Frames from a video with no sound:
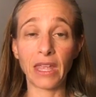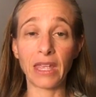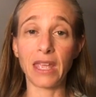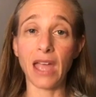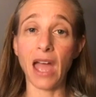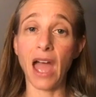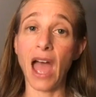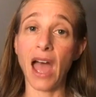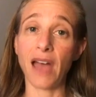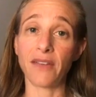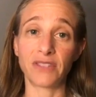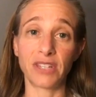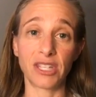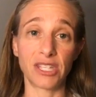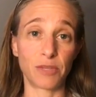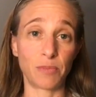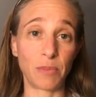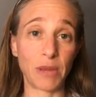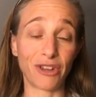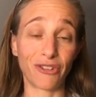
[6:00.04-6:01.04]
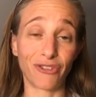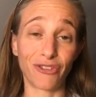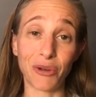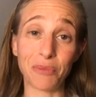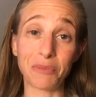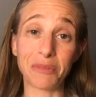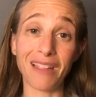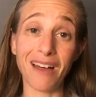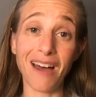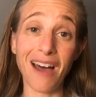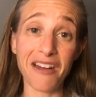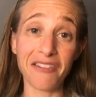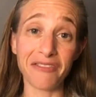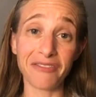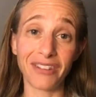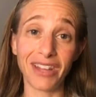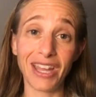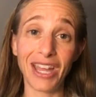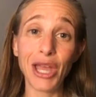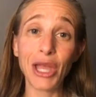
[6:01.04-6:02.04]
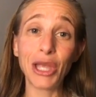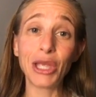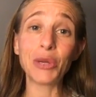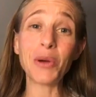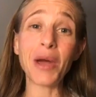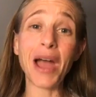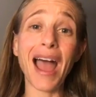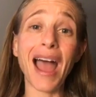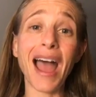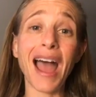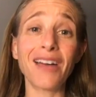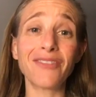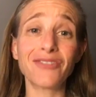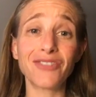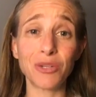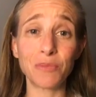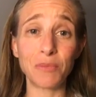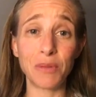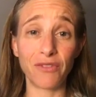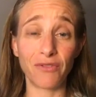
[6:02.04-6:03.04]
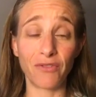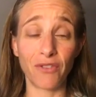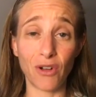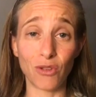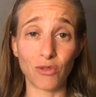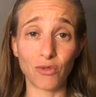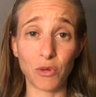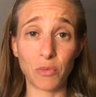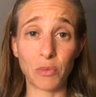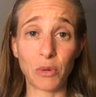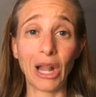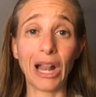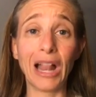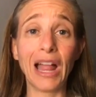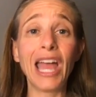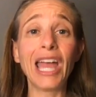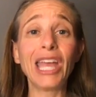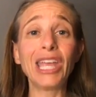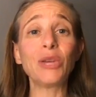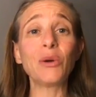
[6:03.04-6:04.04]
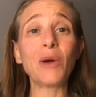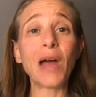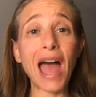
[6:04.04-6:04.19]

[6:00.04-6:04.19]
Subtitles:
you have to speak from love. You have to be vulnerable. You